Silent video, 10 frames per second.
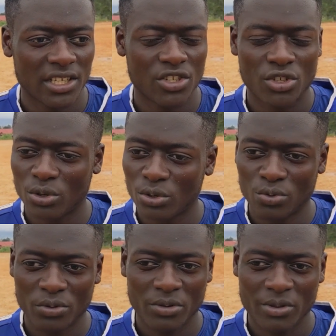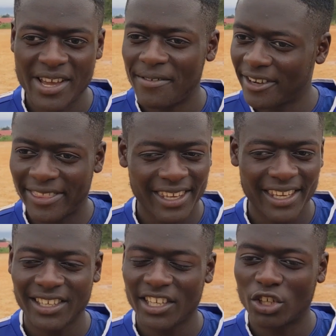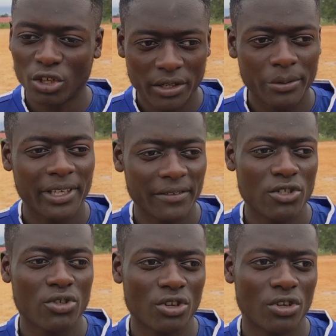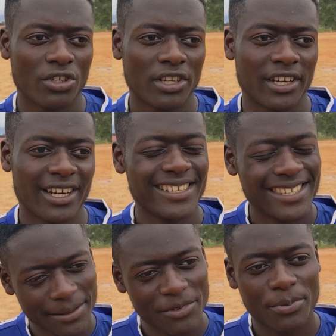So everything, the glory we give it to God and team